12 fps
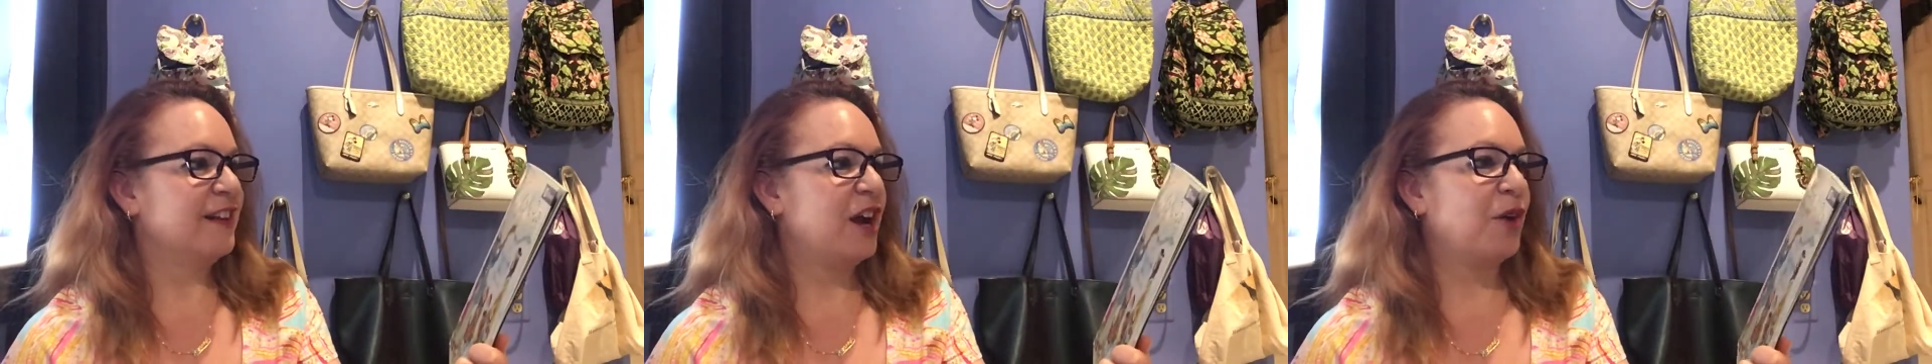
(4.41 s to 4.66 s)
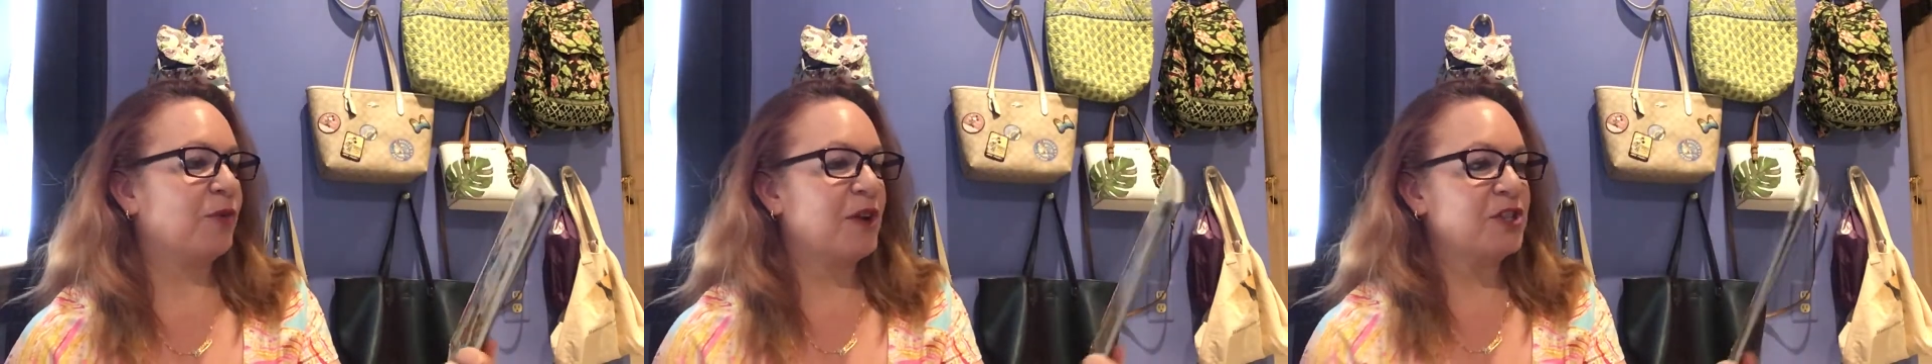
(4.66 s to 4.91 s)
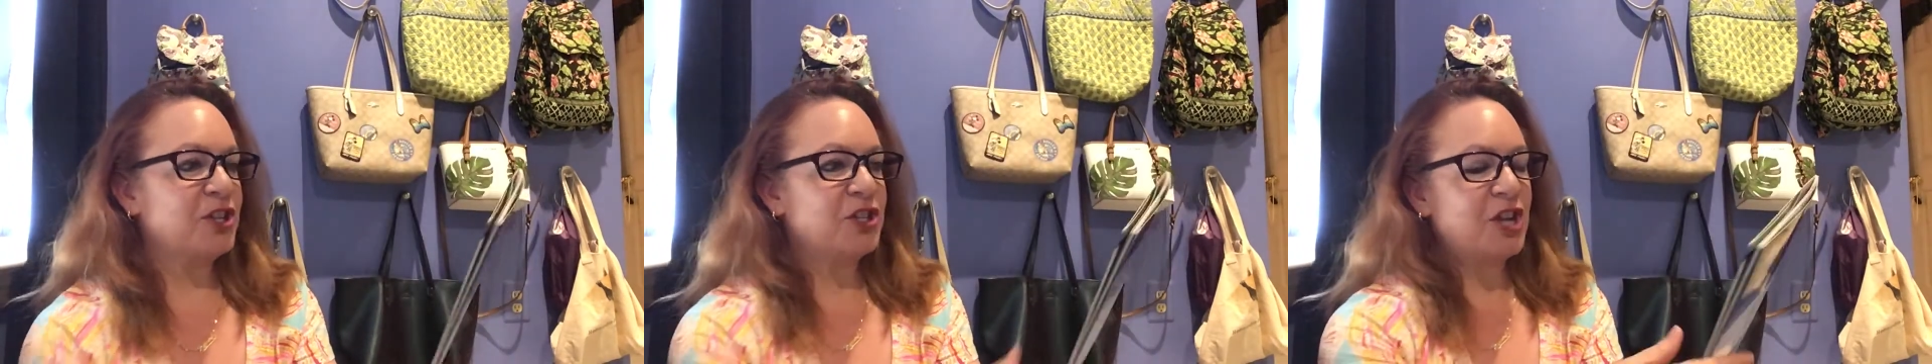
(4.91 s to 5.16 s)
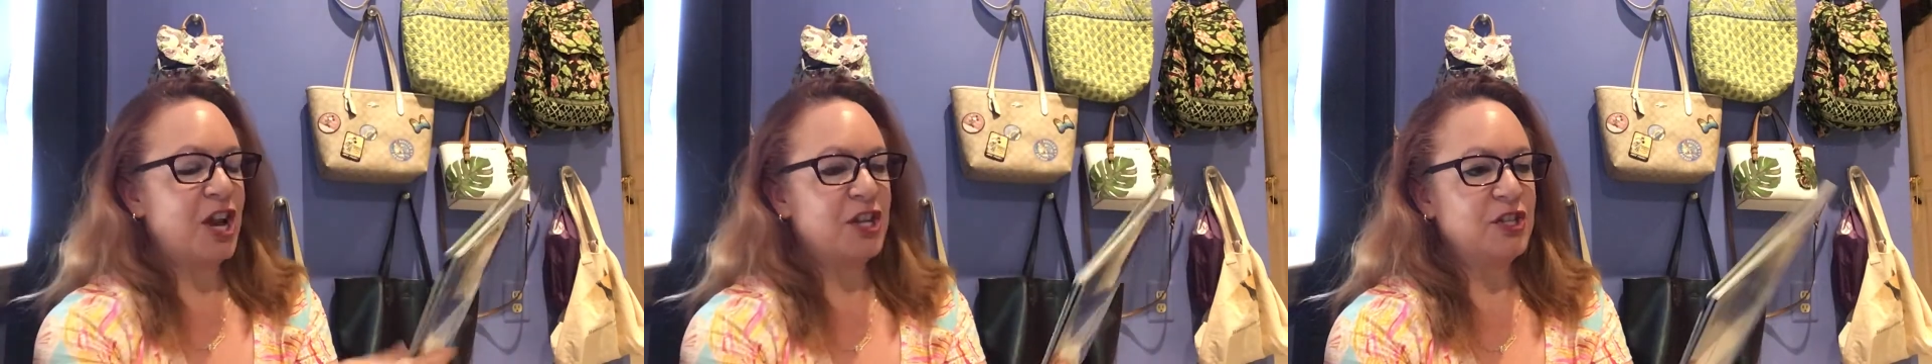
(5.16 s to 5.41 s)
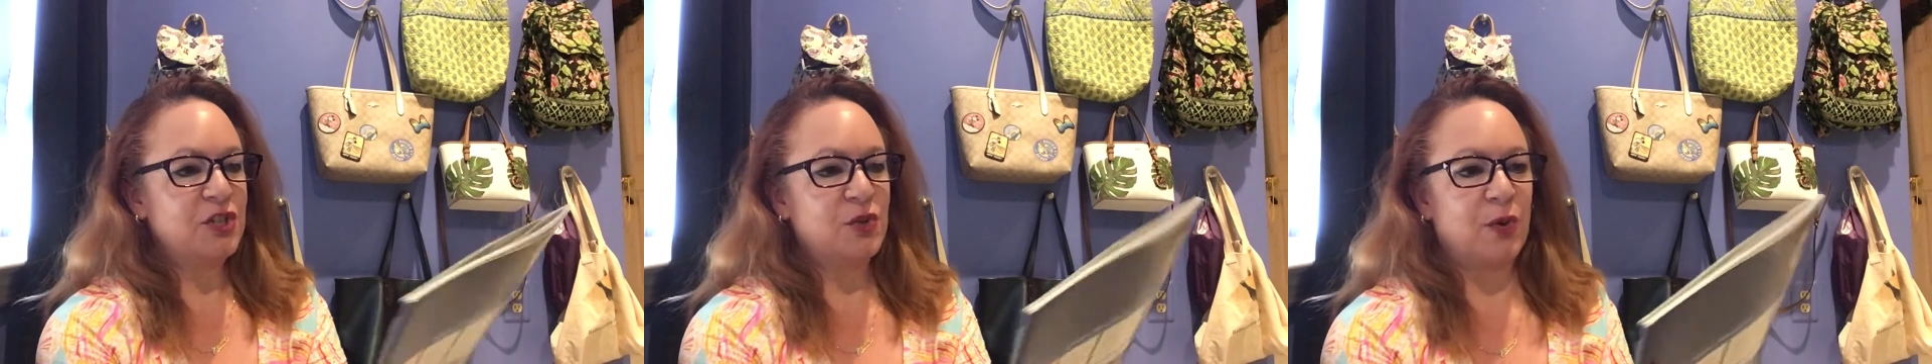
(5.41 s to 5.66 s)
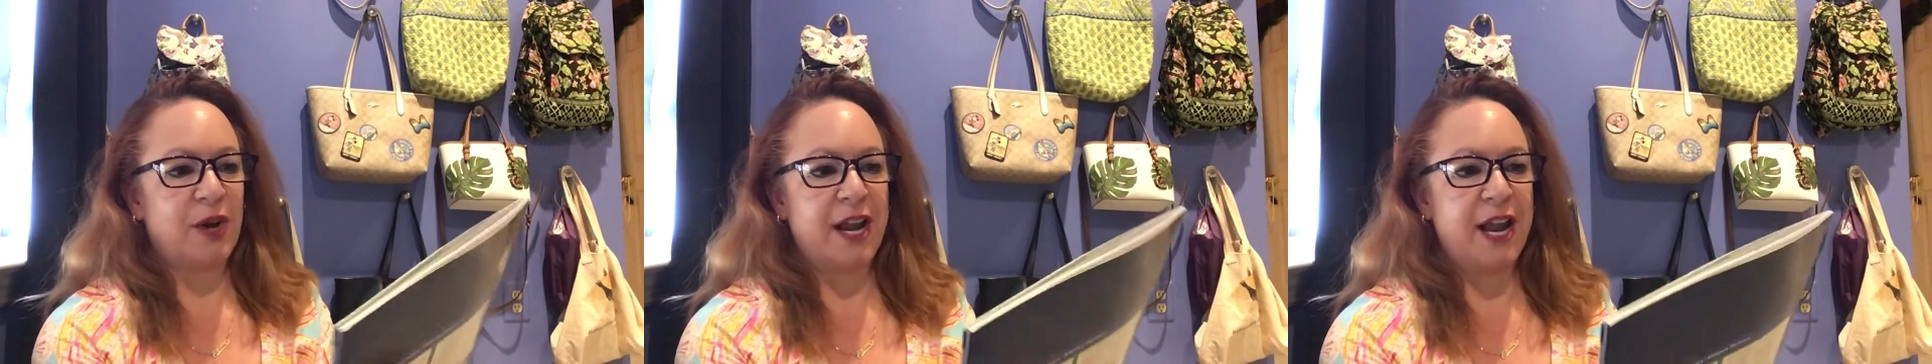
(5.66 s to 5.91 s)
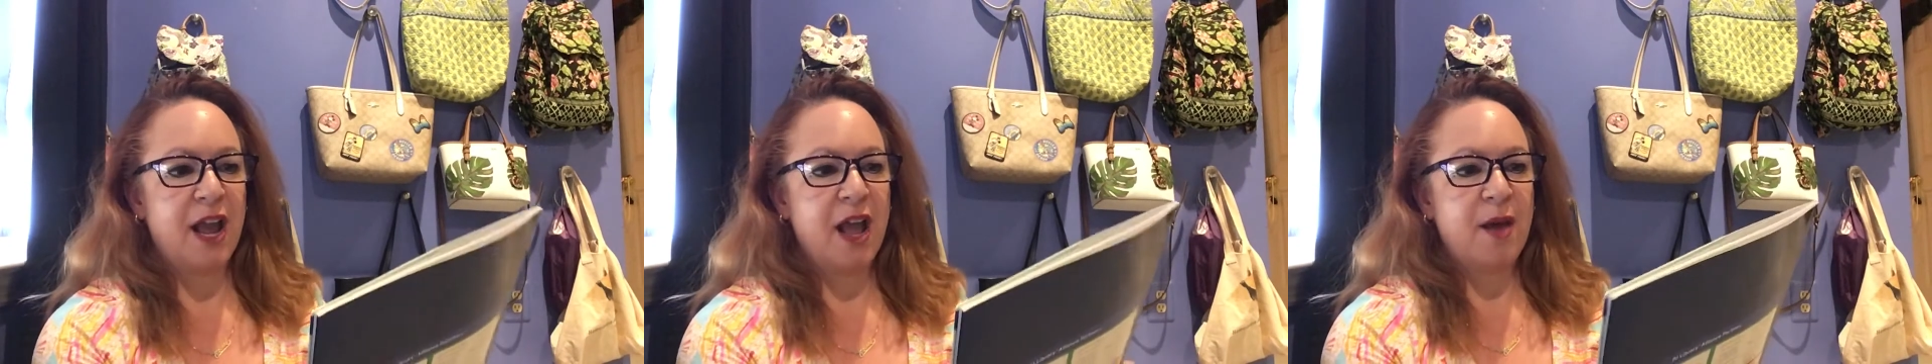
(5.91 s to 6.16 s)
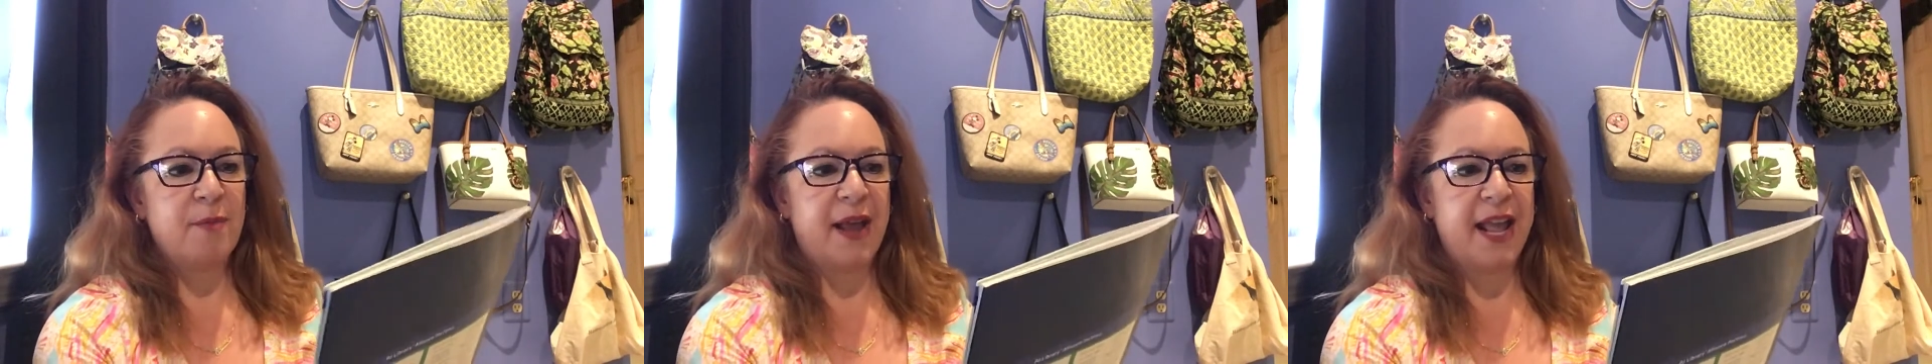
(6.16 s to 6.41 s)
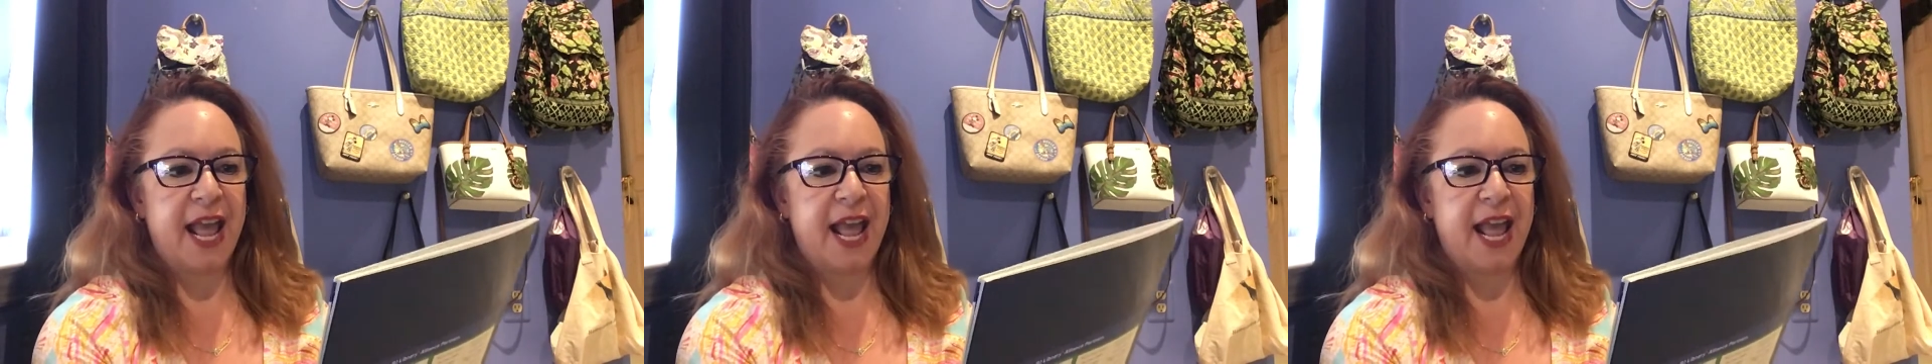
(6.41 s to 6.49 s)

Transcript: a Rosh Hashanah story by